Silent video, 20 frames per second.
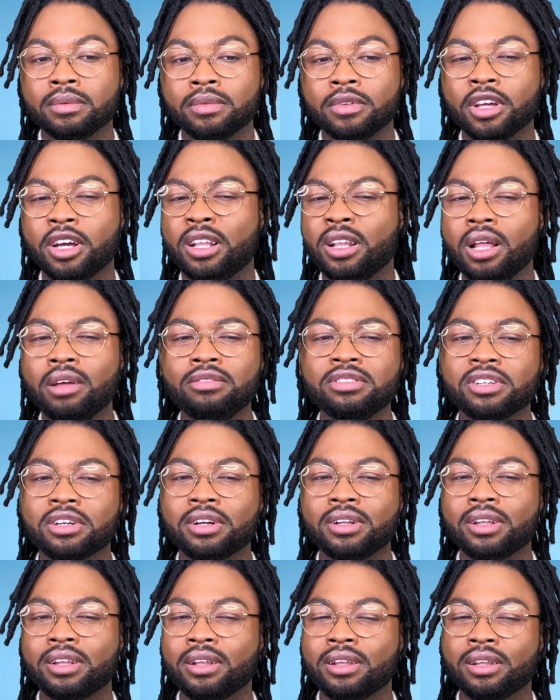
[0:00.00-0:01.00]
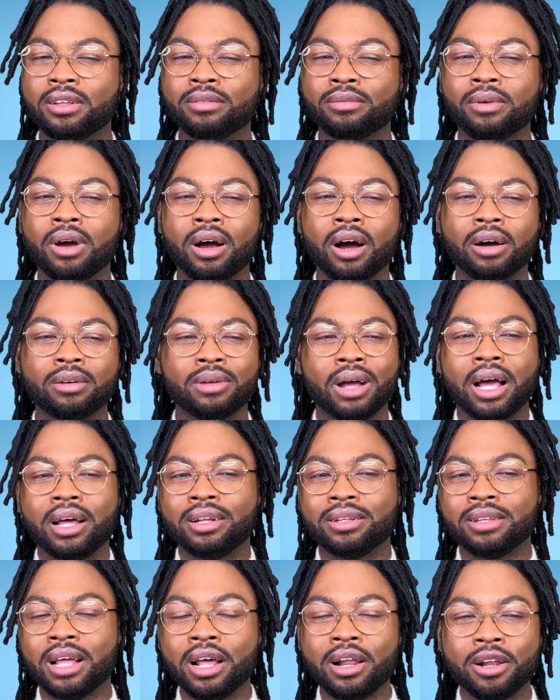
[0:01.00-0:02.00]
The gloves are a little, I
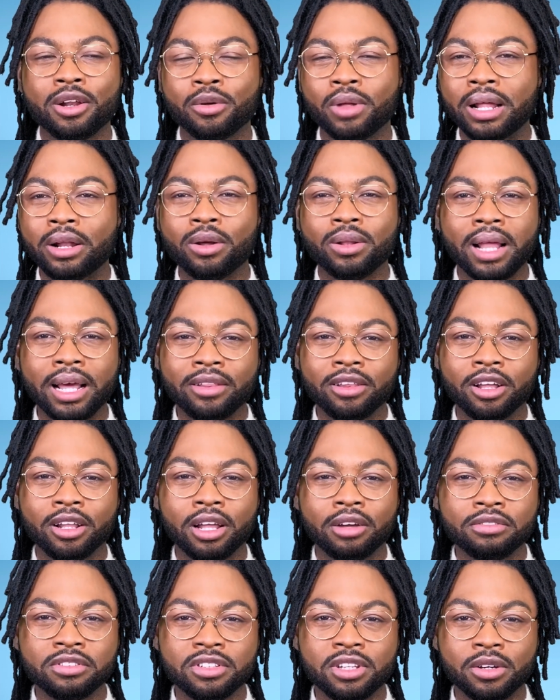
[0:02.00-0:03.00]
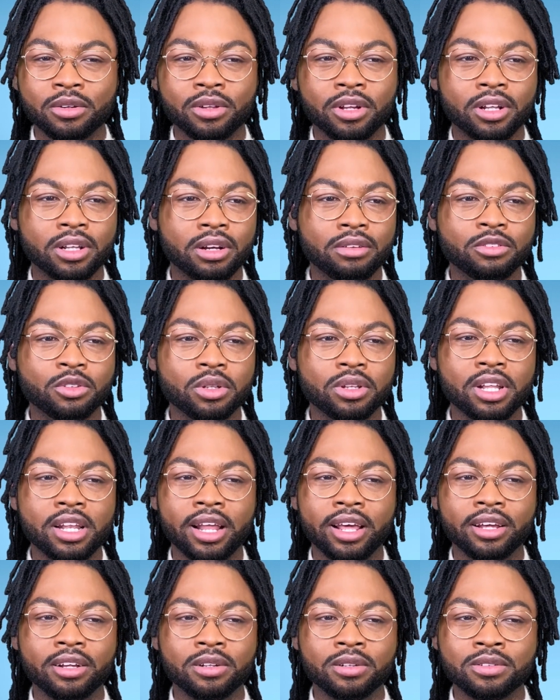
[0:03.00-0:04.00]
don't know, I don't like the gloves though. The gloves with the
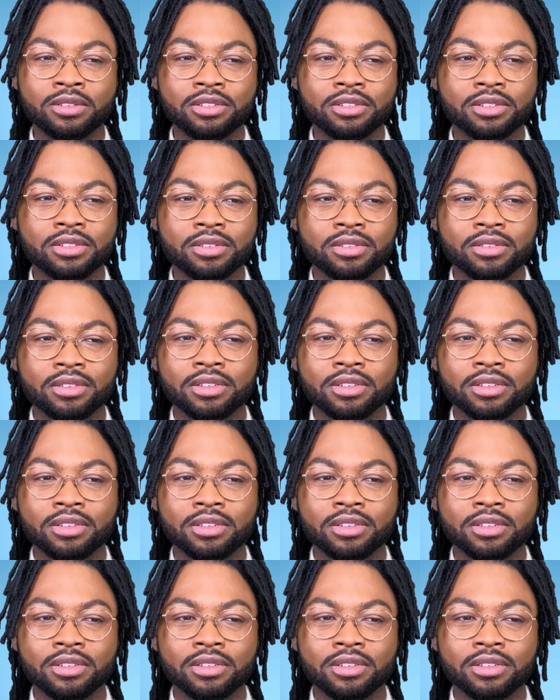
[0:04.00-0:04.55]
nails.